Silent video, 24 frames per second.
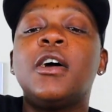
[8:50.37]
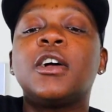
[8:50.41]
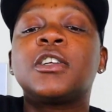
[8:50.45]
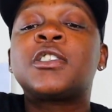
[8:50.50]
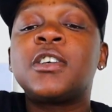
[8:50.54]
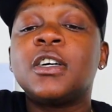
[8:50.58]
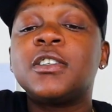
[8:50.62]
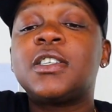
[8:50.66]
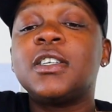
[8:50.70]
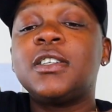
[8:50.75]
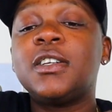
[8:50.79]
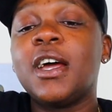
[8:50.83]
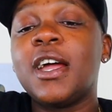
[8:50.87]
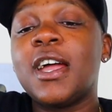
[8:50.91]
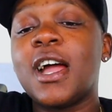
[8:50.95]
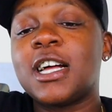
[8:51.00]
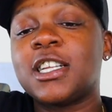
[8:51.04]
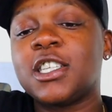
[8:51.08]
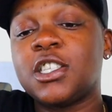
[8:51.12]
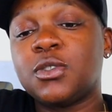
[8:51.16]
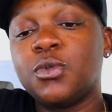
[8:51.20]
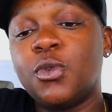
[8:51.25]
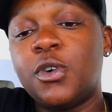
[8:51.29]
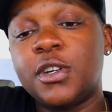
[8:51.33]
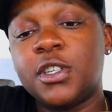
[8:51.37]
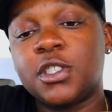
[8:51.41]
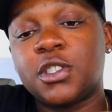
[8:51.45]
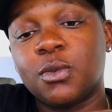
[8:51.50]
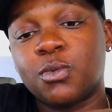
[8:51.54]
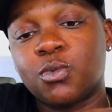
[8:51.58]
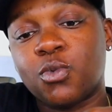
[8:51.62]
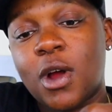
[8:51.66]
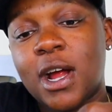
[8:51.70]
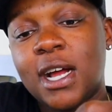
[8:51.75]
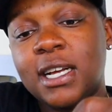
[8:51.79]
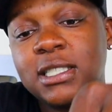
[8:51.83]
So today I just wanted
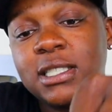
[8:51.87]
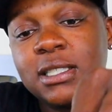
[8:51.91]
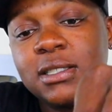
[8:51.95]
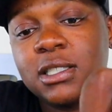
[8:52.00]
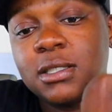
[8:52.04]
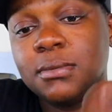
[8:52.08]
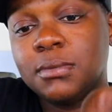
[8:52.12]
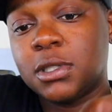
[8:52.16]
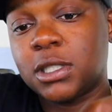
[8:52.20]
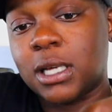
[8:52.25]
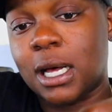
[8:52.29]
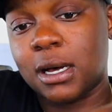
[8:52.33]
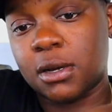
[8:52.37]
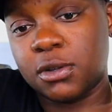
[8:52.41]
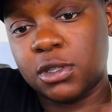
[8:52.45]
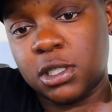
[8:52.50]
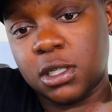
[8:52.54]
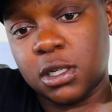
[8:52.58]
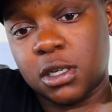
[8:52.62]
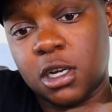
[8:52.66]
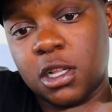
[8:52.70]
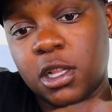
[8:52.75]
some rice and some sauce,